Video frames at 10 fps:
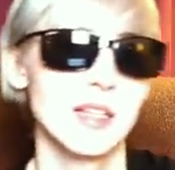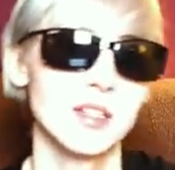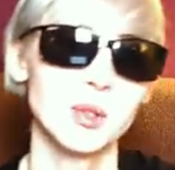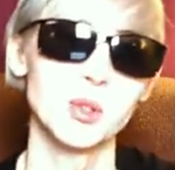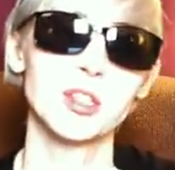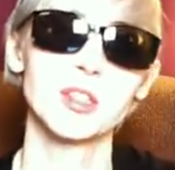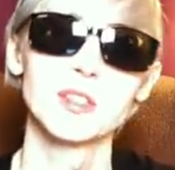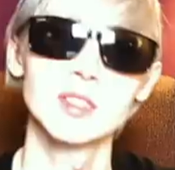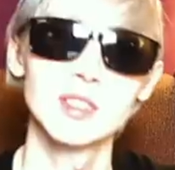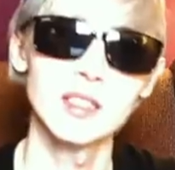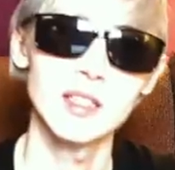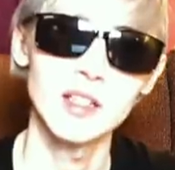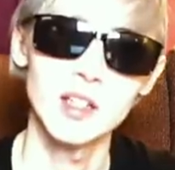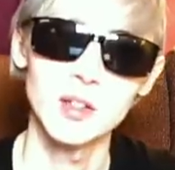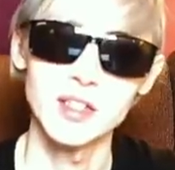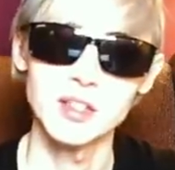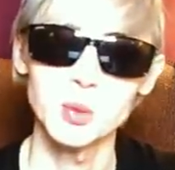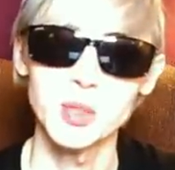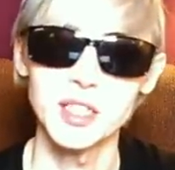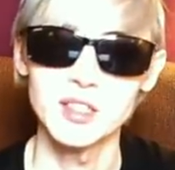sooner here in
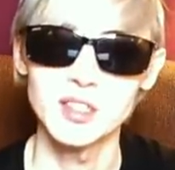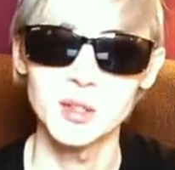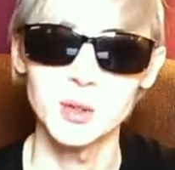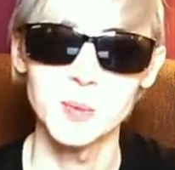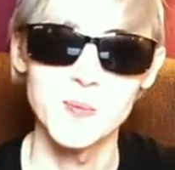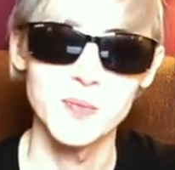Sweden too.